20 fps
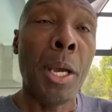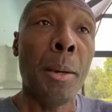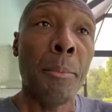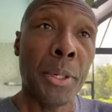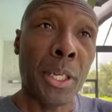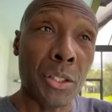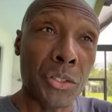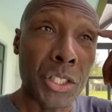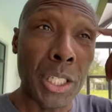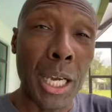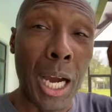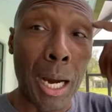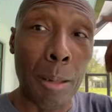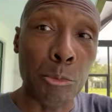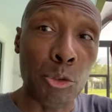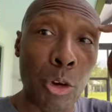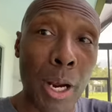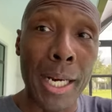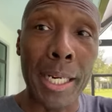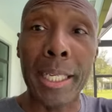Because see, I'm
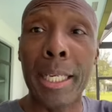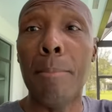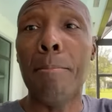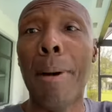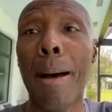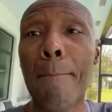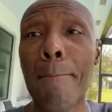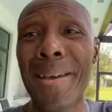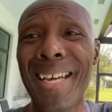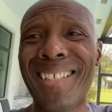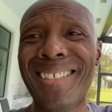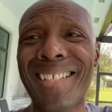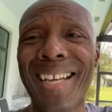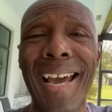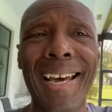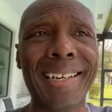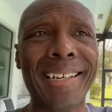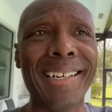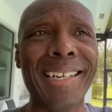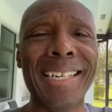trying to get my
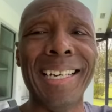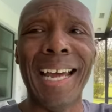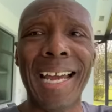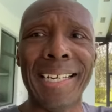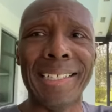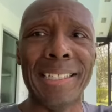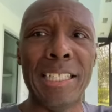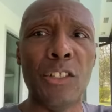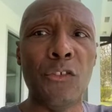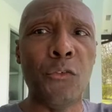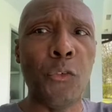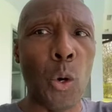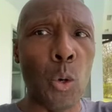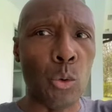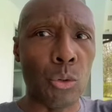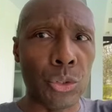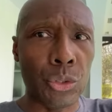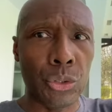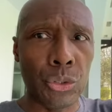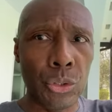mentality like these
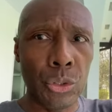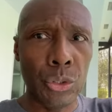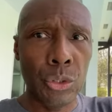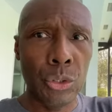folks